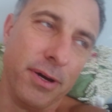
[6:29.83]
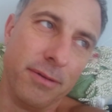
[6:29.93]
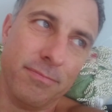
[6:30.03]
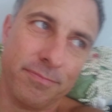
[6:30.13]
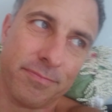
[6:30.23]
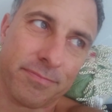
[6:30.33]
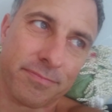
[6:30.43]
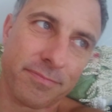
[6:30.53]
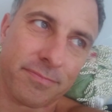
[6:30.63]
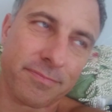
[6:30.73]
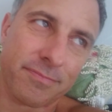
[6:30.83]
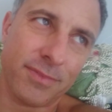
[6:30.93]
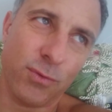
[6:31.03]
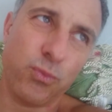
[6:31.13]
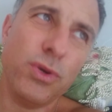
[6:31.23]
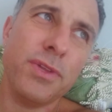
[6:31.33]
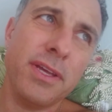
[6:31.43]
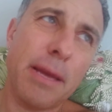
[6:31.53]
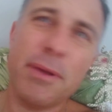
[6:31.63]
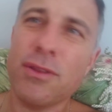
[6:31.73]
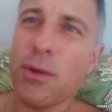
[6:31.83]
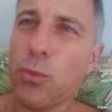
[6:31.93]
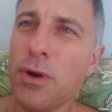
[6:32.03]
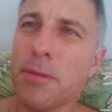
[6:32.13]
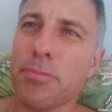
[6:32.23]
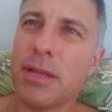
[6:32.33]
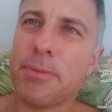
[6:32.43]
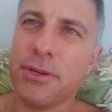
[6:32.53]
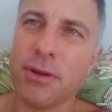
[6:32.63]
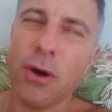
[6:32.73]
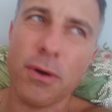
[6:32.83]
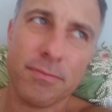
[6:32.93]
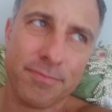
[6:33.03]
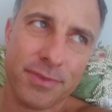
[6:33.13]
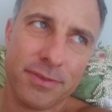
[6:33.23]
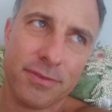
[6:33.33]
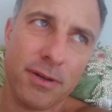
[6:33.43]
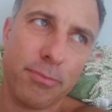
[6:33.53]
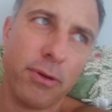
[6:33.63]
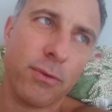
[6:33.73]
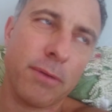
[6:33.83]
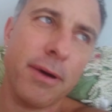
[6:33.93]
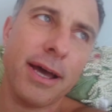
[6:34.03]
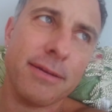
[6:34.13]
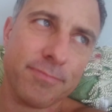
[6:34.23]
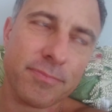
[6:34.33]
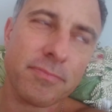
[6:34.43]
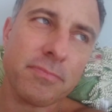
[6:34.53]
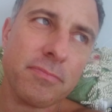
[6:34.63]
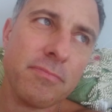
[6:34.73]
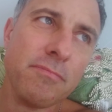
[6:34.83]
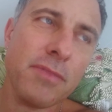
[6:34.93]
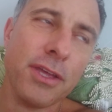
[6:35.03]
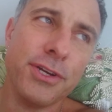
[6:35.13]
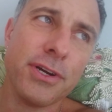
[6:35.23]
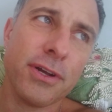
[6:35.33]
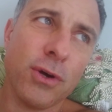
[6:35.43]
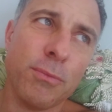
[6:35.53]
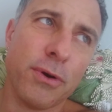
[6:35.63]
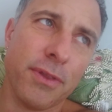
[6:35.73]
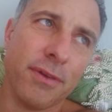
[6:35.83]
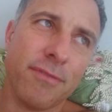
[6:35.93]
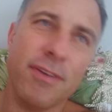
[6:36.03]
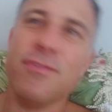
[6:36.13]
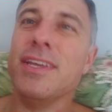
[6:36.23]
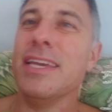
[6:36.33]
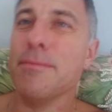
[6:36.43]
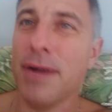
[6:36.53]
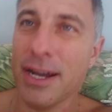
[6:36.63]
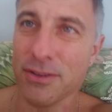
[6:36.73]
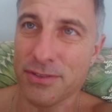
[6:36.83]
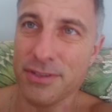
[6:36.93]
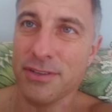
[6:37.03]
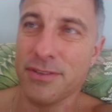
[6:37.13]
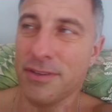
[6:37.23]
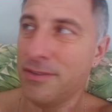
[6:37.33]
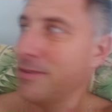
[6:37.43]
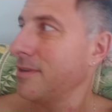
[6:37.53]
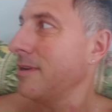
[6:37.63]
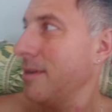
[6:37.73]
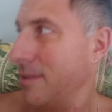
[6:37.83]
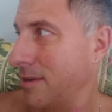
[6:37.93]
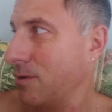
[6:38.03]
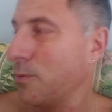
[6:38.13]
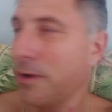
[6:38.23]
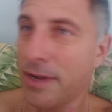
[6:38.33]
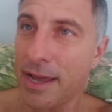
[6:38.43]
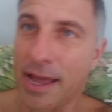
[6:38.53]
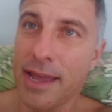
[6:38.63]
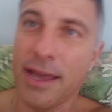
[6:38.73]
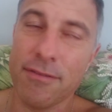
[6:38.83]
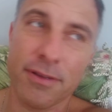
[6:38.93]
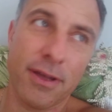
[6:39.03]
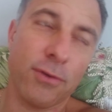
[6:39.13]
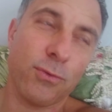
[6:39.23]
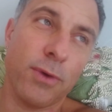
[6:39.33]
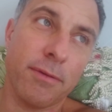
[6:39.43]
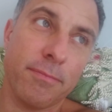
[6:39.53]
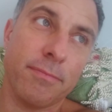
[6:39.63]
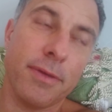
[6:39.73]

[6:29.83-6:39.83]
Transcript: But really, where the bleep are you going to the point whereby you're gonna go more than 15 miles distance? The other one I have, it goes way,